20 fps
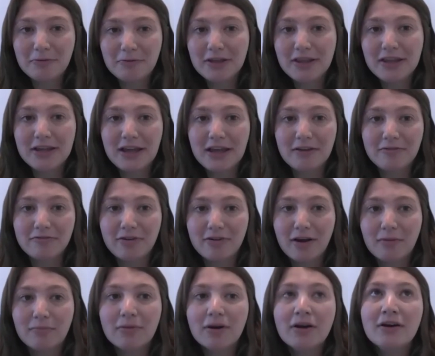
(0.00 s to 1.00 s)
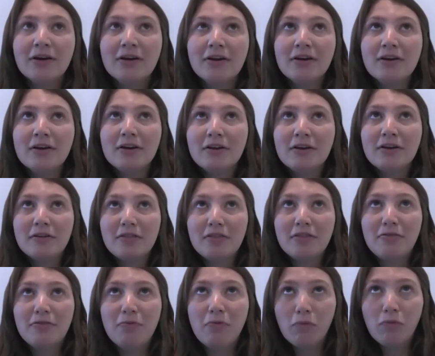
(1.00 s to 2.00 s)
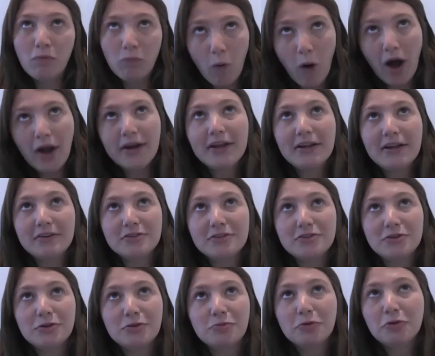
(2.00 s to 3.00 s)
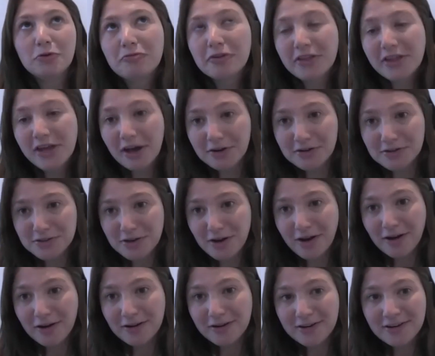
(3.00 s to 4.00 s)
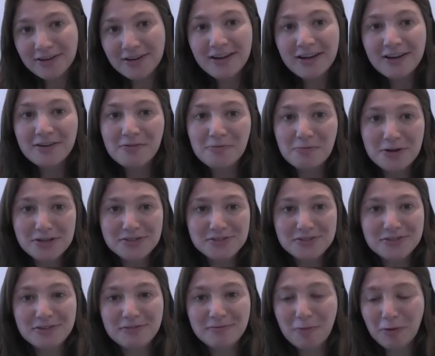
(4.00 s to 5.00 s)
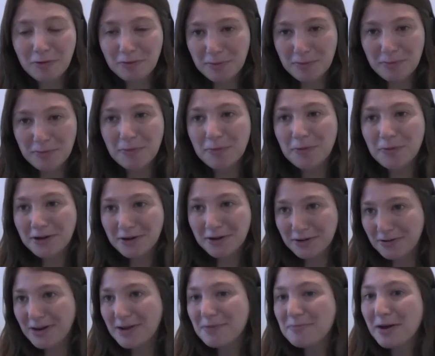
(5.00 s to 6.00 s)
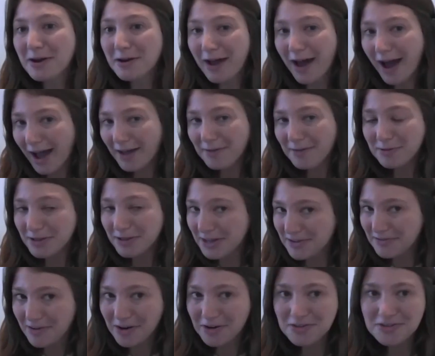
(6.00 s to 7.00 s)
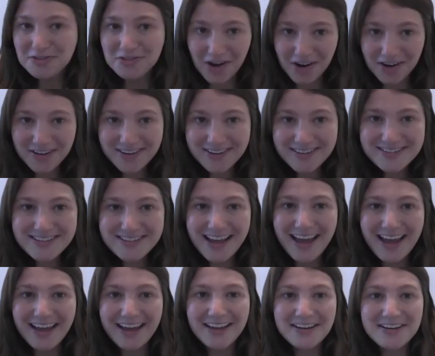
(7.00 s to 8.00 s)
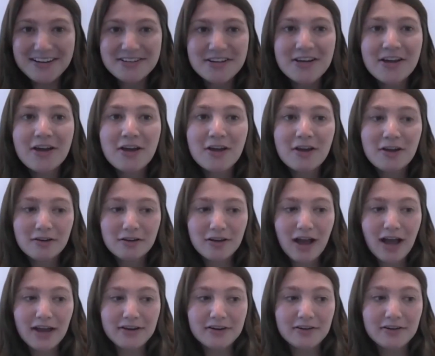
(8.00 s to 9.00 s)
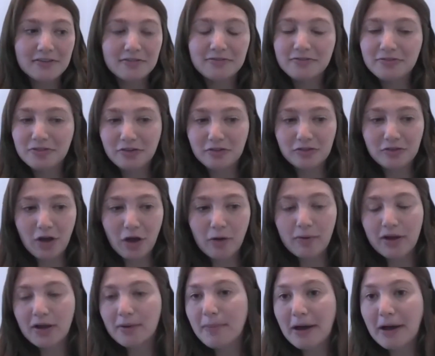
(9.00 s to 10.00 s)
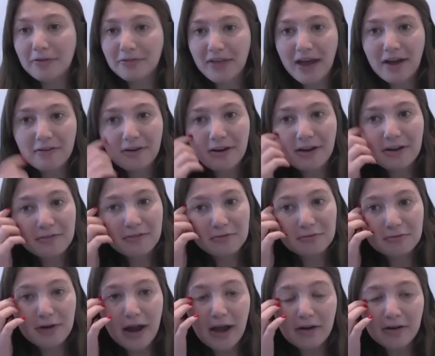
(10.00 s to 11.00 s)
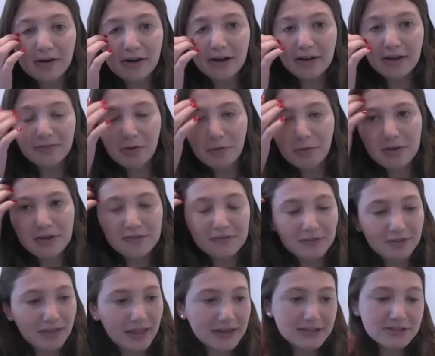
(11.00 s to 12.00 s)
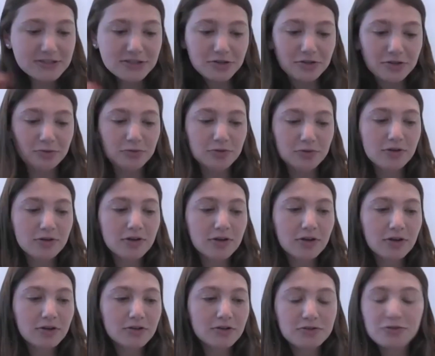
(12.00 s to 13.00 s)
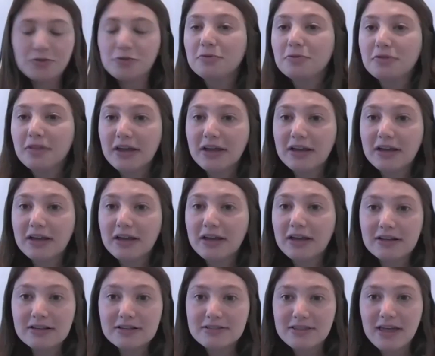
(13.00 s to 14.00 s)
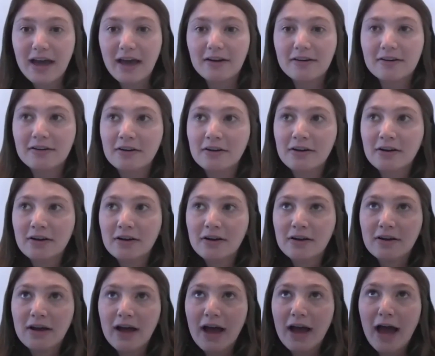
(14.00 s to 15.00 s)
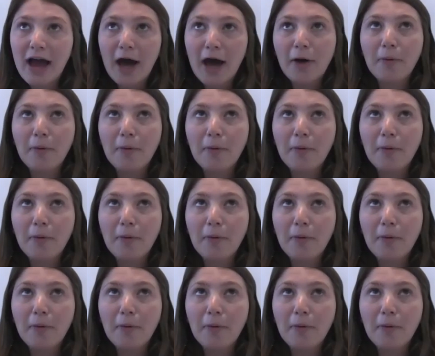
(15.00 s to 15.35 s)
really came from wanting to root for the underdog, which most people wouldn't agree, but I believe are sharks, and kind of just going about that route. And I've always liked to do things that help